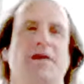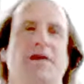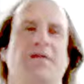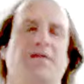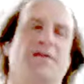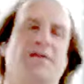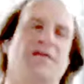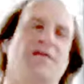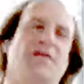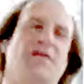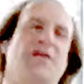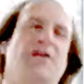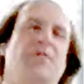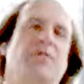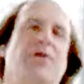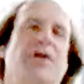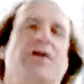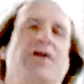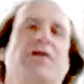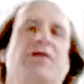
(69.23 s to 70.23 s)
The first thing you
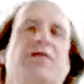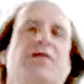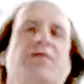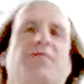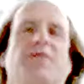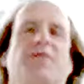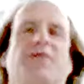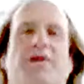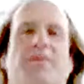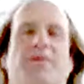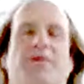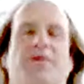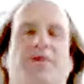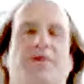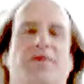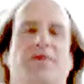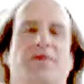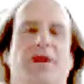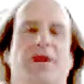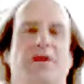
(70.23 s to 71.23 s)
want to do in
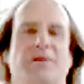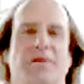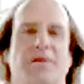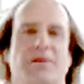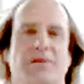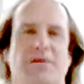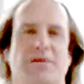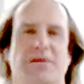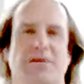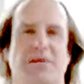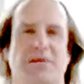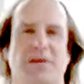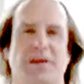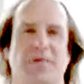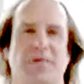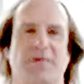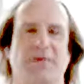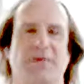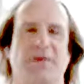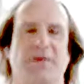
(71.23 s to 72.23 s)
pursuit of lucid
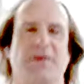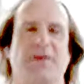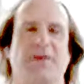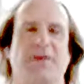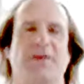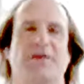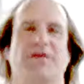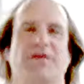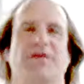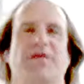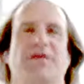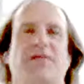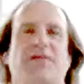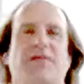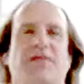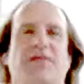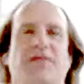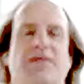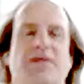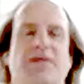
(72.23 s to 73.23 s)
dreams is to
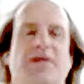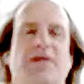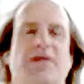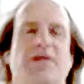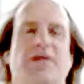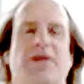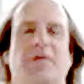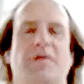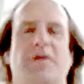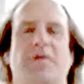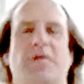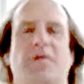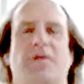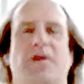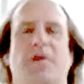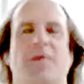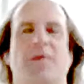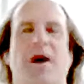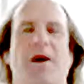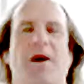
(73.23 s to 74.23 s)
learn a little bit
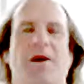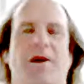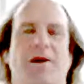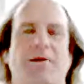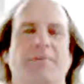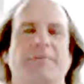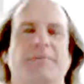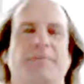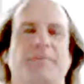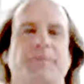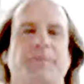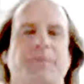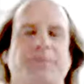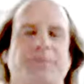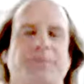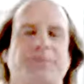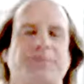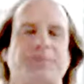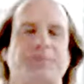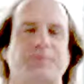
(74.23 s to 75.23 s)
more about it.
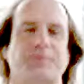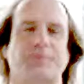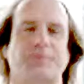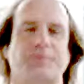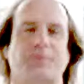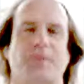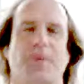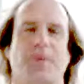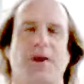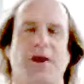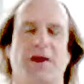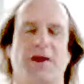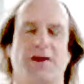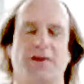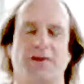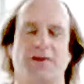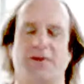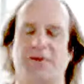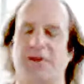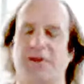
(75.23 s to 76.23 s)

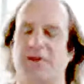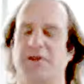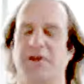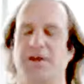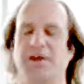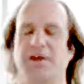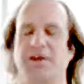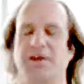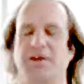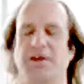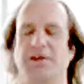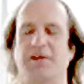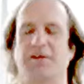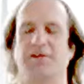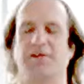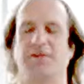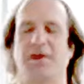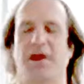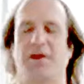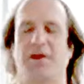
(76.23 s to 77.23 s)
And certainly it's
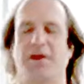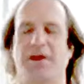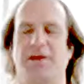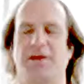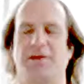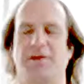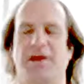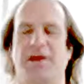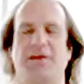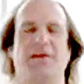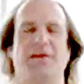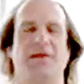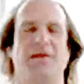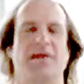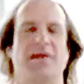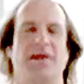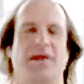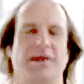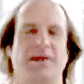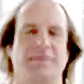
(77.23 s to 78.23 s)
very easy on the
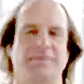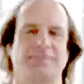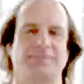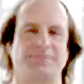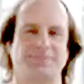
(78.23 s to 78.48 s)
internet.